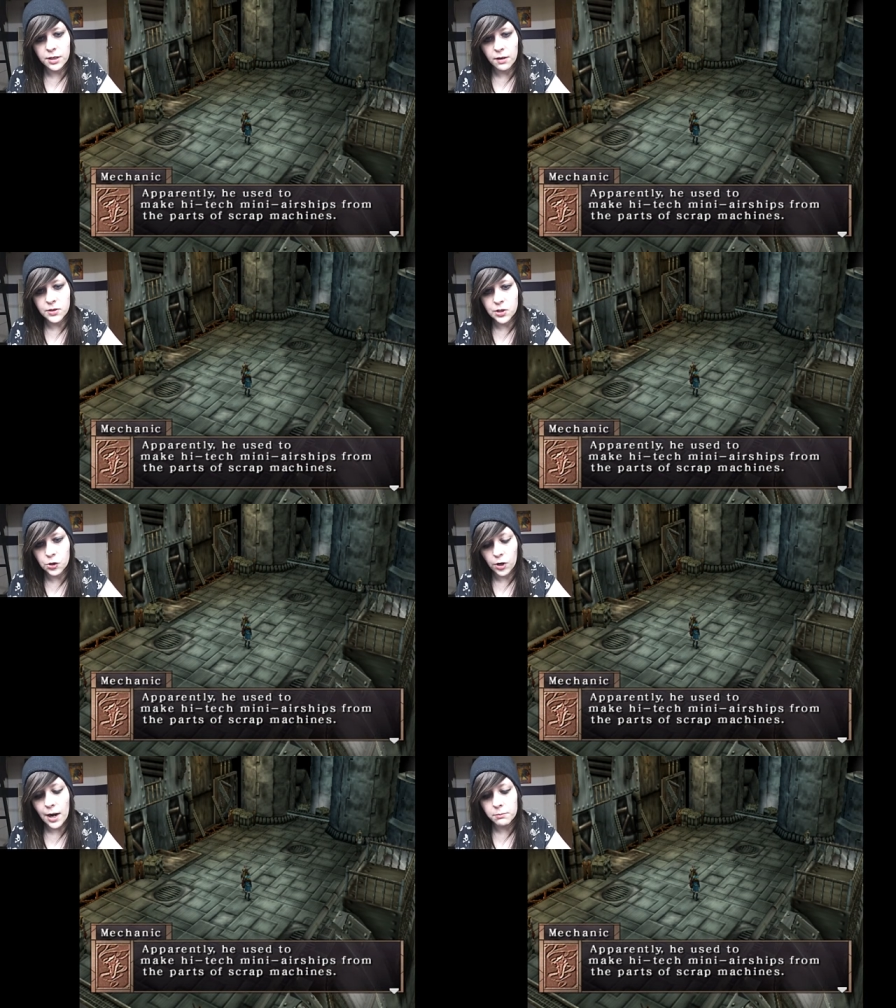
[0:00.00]
of
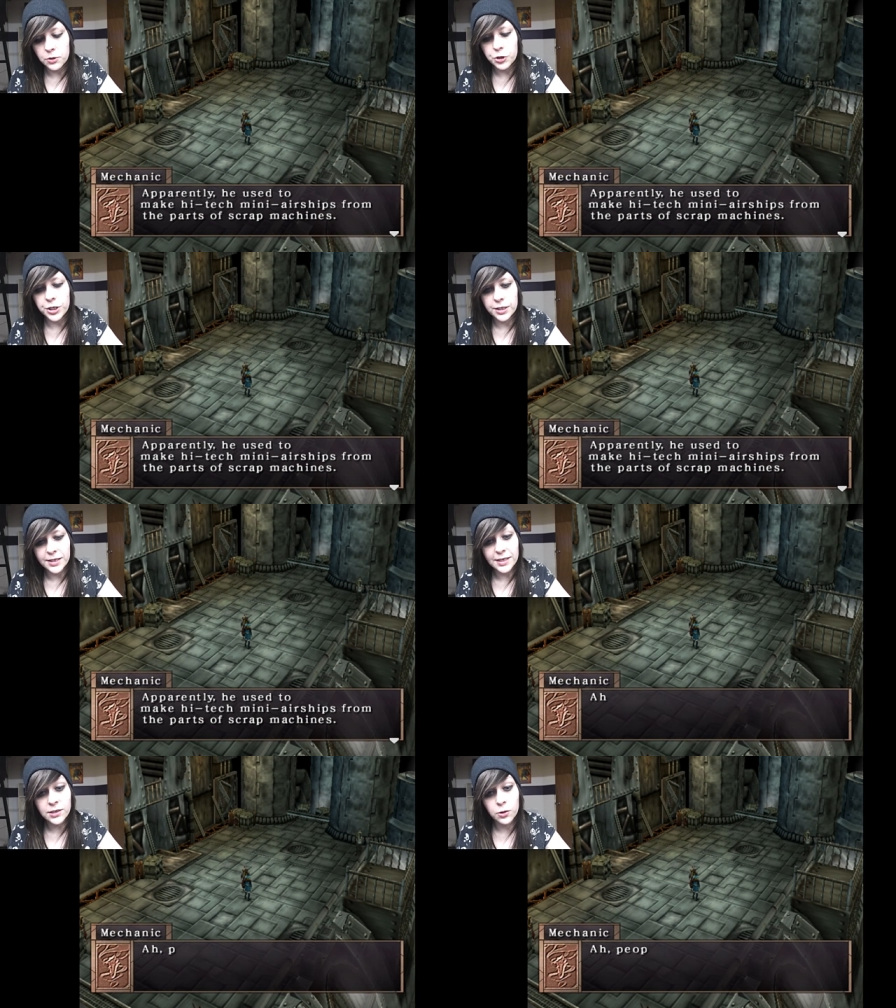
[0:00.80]
scrap machines.
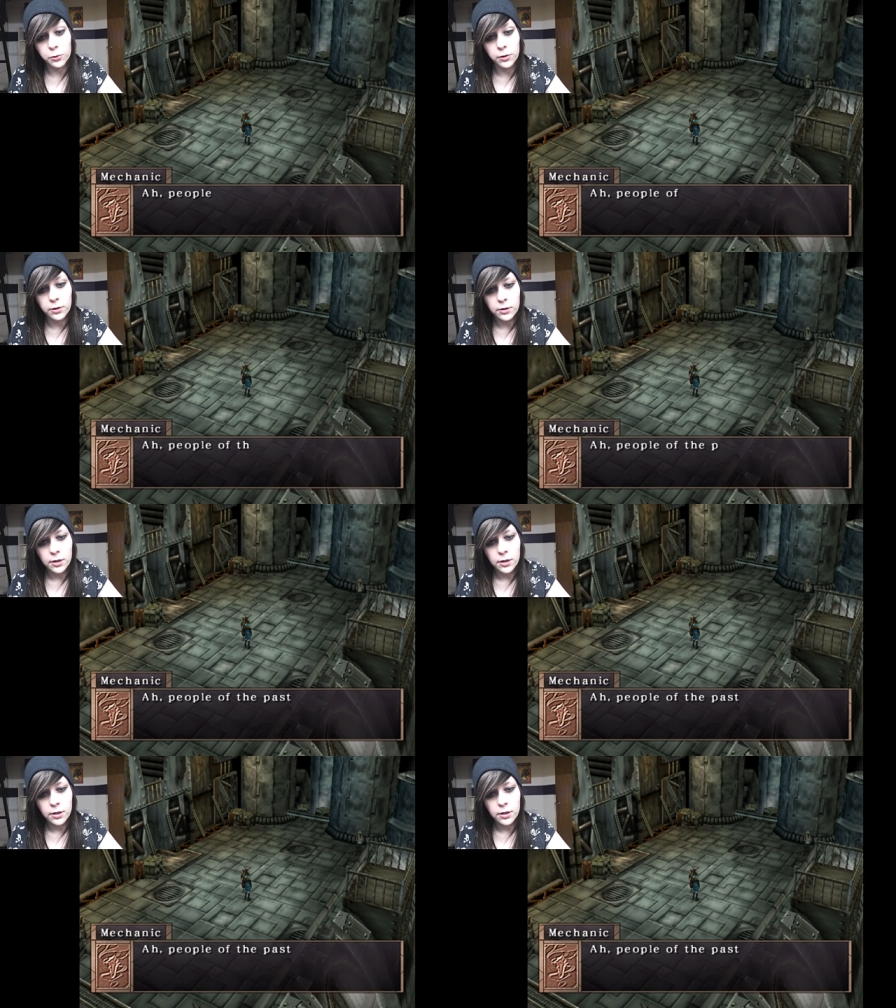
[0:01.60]
That's cool.